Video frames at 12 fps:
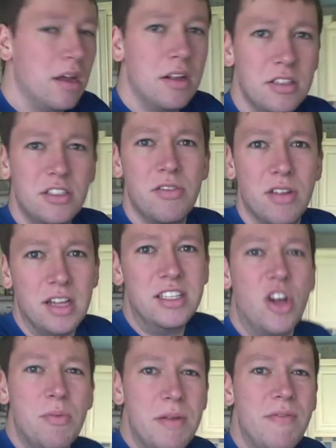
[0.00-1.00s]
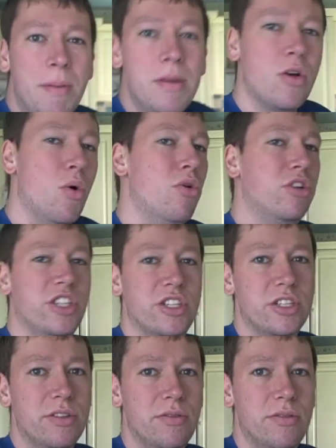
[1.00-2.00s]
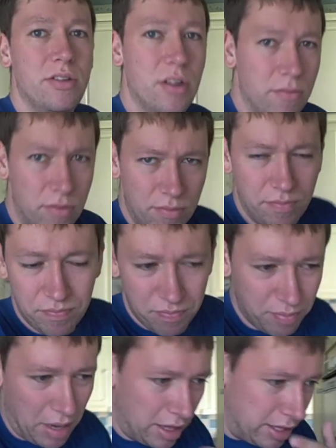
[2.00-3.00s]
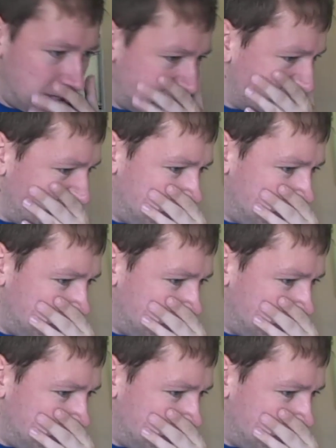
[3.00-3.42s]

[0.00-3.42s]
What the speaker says: So it's got to be very cautious, about this.